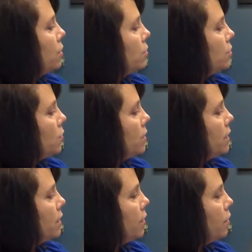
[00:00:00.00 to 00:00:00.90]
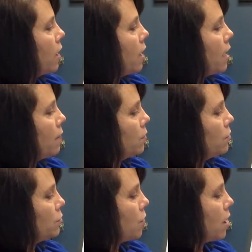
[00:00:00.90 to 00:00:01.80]
So here I
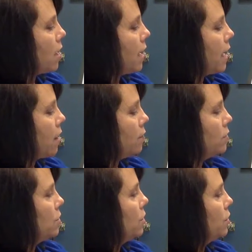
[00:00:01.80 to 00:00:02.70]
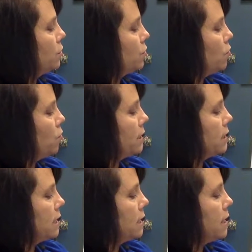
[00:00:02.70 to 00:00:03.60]
will draw out
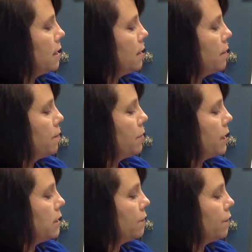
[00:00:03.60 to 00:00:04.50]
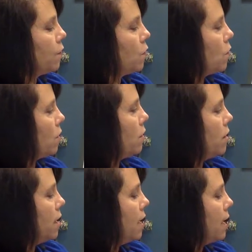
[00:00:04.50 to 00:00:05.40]
20 plus
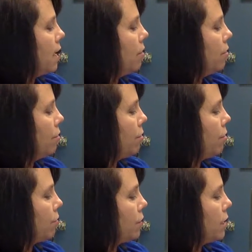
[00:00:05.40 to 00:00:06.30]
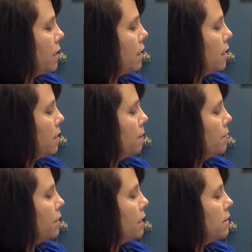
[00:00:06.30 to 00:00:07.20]
4 and 30
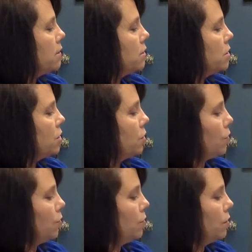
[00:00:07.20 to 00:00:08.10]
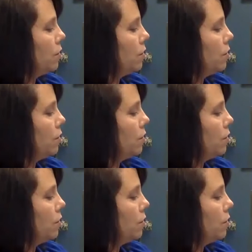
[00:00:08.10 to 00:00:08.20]
plus 2.